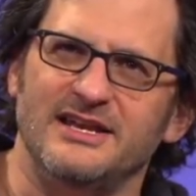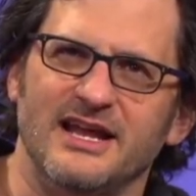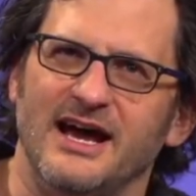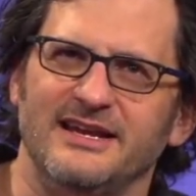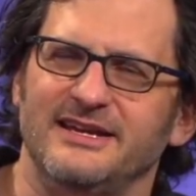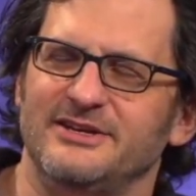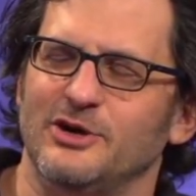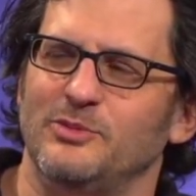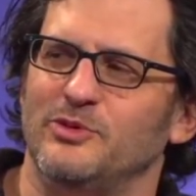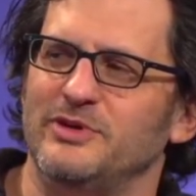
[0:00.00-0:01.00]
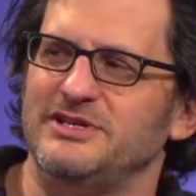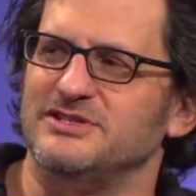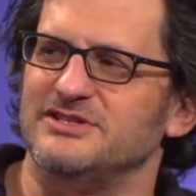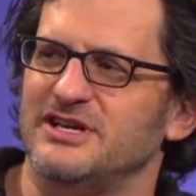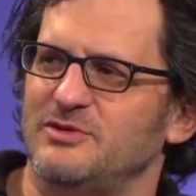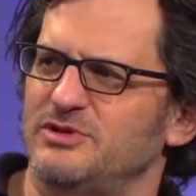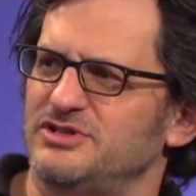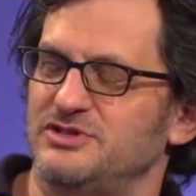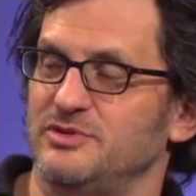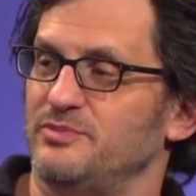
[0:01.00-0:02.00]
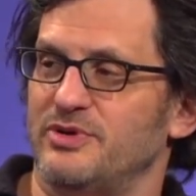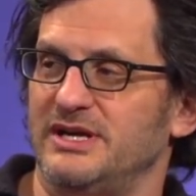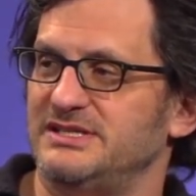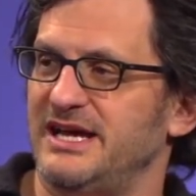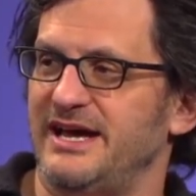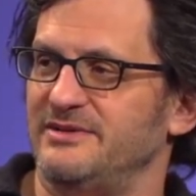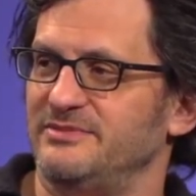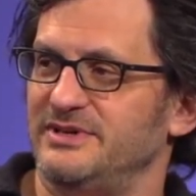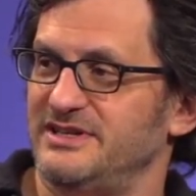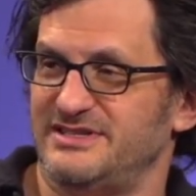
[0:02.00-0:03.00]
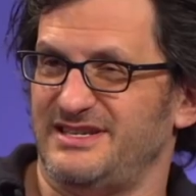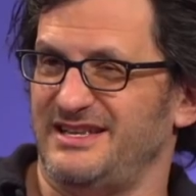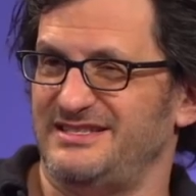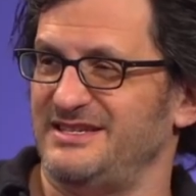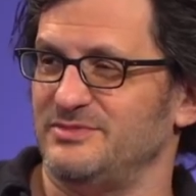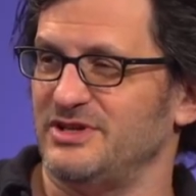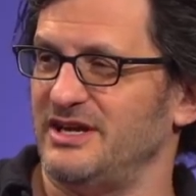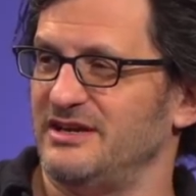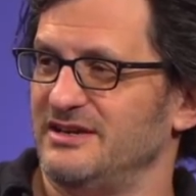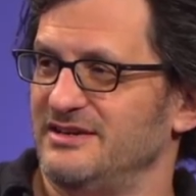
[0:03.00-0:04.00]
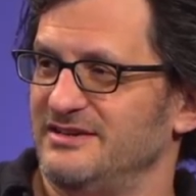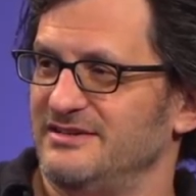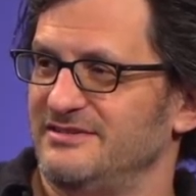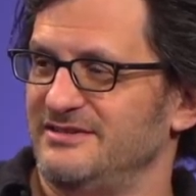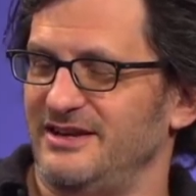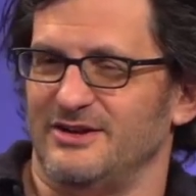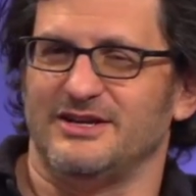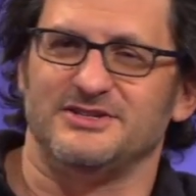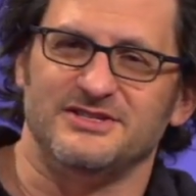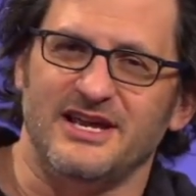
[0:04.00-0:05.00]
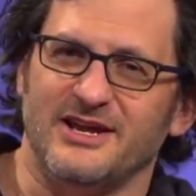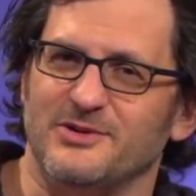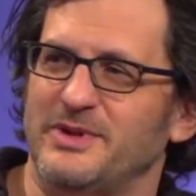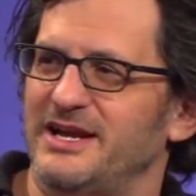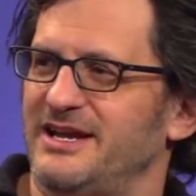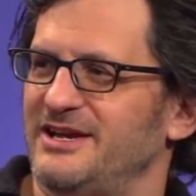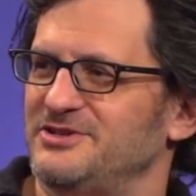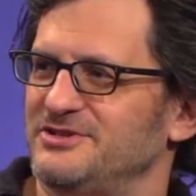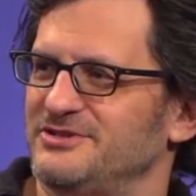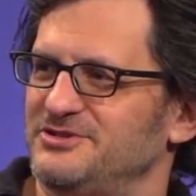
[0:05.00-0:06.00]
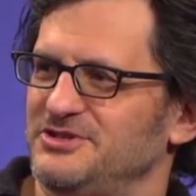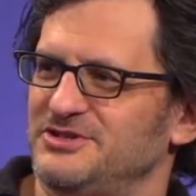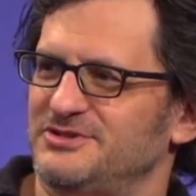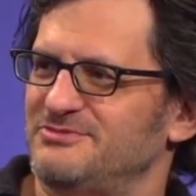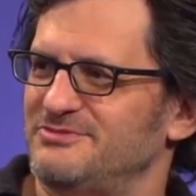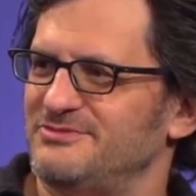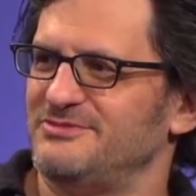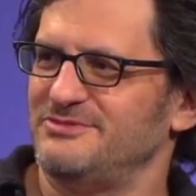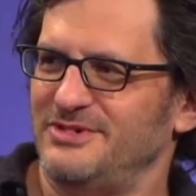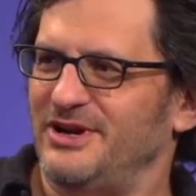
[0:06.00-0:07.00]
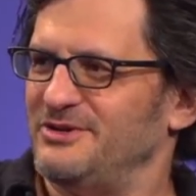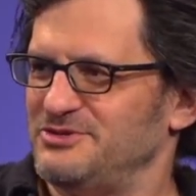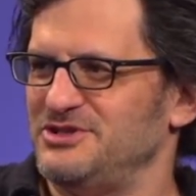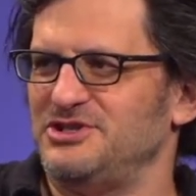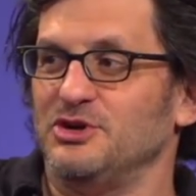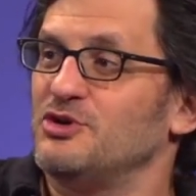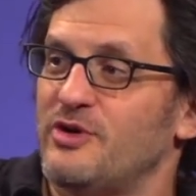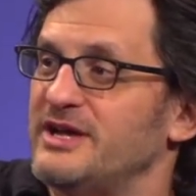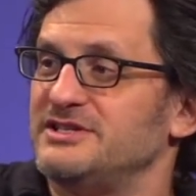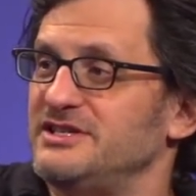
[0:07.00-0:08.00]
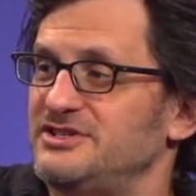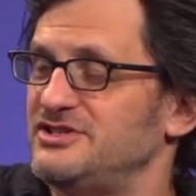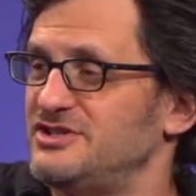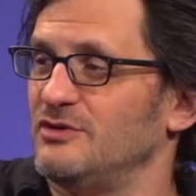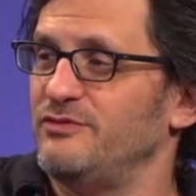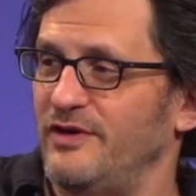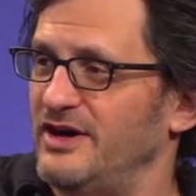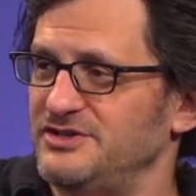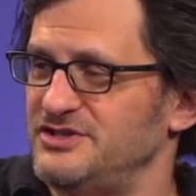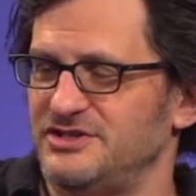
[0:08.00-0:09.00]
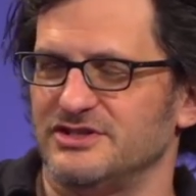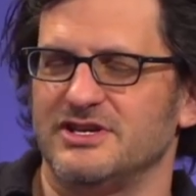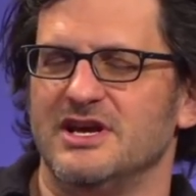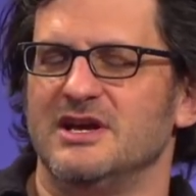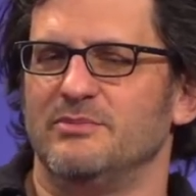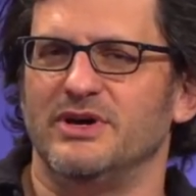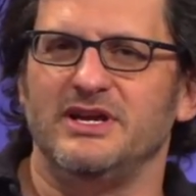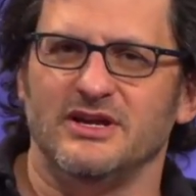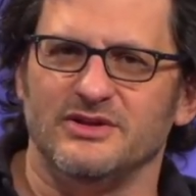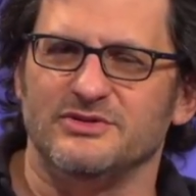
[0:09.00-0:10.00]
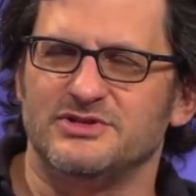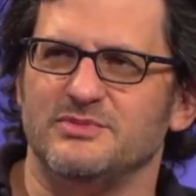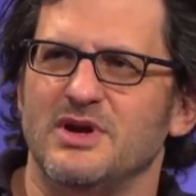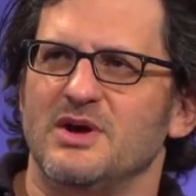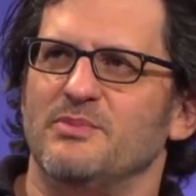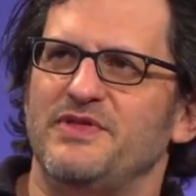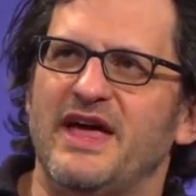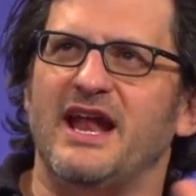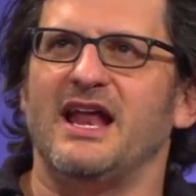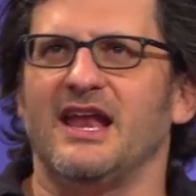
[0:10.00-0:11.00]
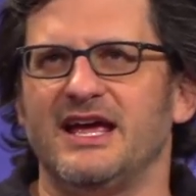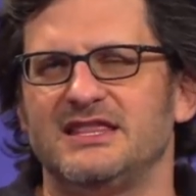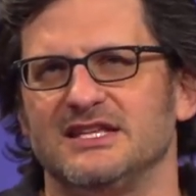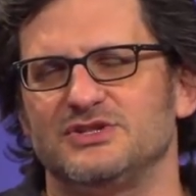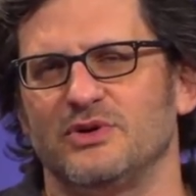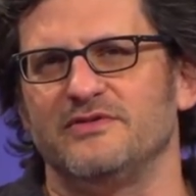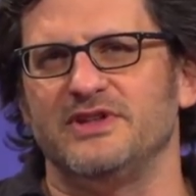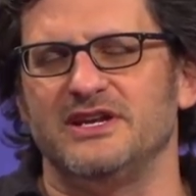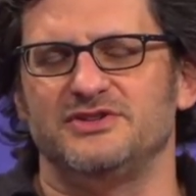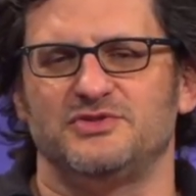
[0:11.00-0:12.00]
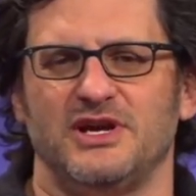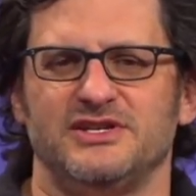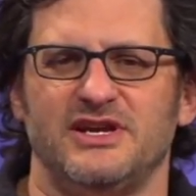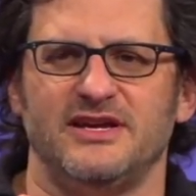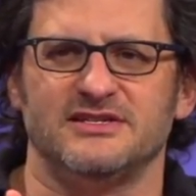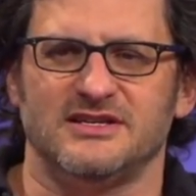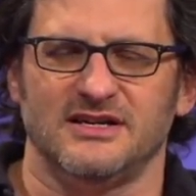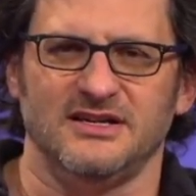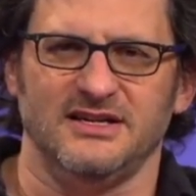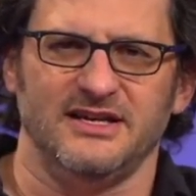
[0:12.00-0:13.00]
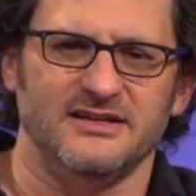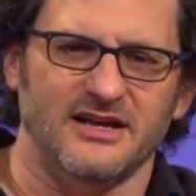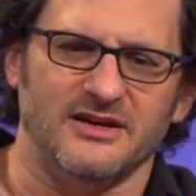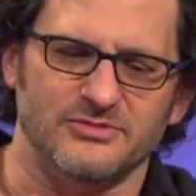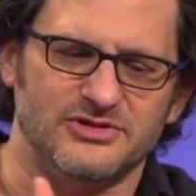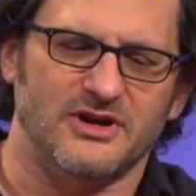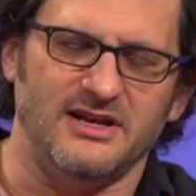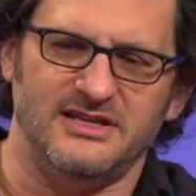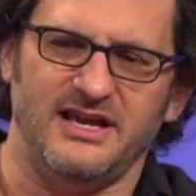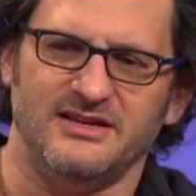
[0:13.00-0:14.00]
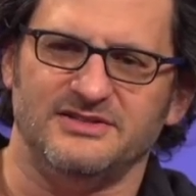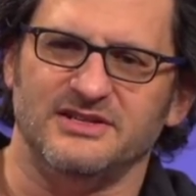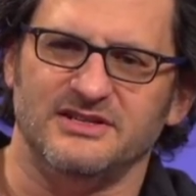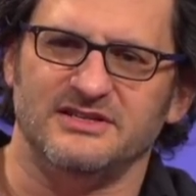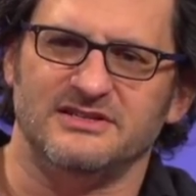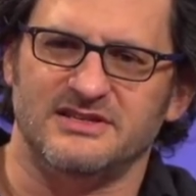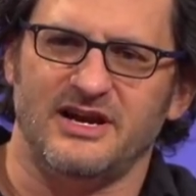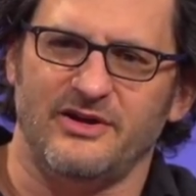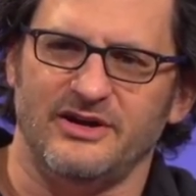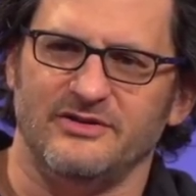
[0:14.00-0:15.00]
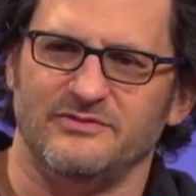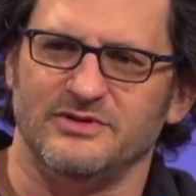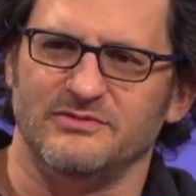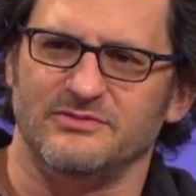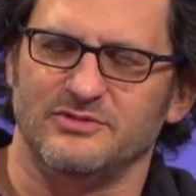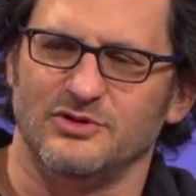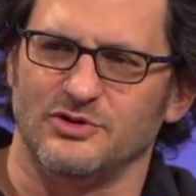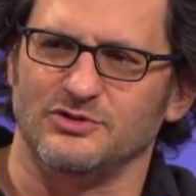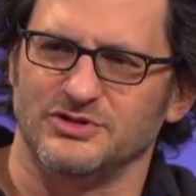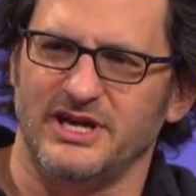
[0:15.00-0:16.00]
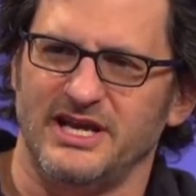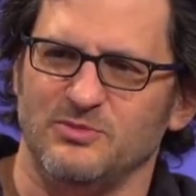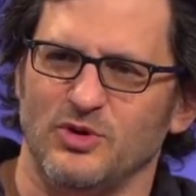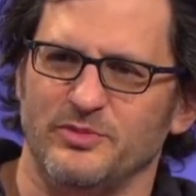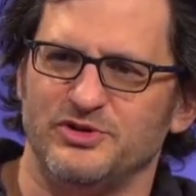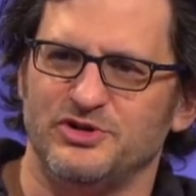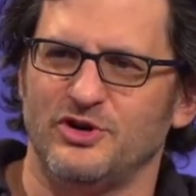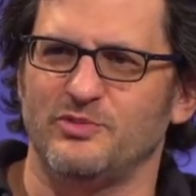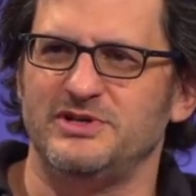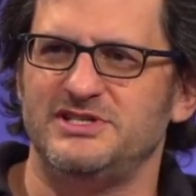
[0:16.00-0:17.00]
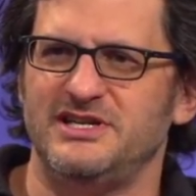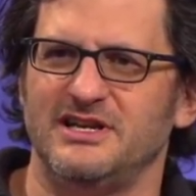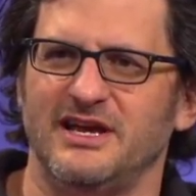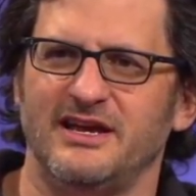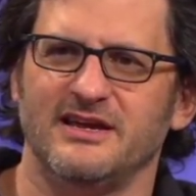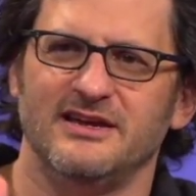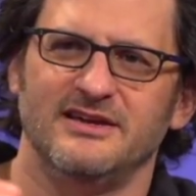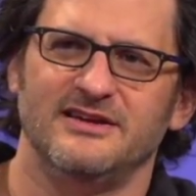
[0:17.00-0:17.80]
not ignoble reasons. Like it wasn't to impress Adam. It seems like, like she's taking her medication. She's still crazy. She's still fun. She's still, but there's some. But then I like that sort of. Then as clearly Lena Dunham is trying to take us into this area of the girls getting more mature, we see like